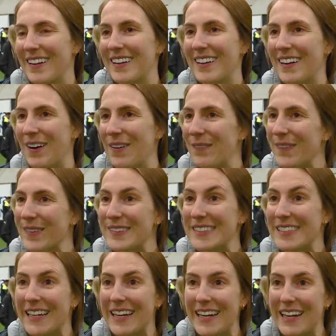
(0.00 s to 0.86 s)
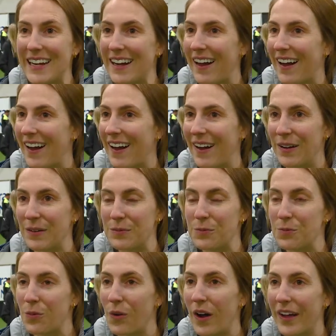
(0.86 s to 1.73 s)
you know we'll see uh,
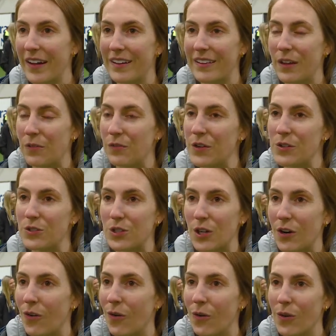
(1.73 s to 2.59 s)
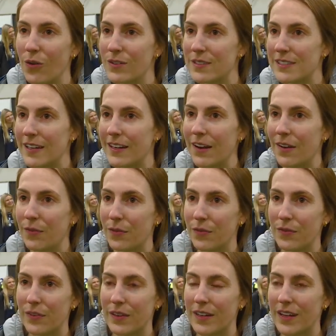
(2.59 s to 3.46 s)
what the future holds and
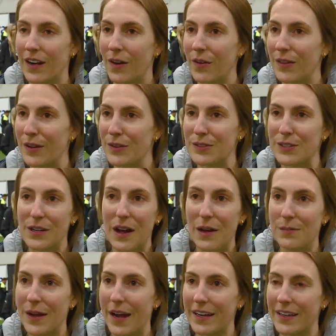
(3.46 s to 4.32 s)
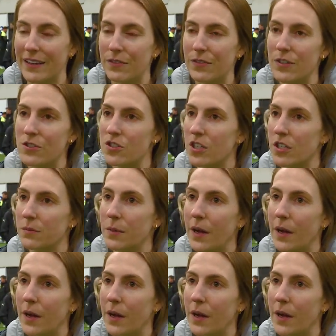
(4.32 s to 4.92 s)
if you know there's a comeback in the future.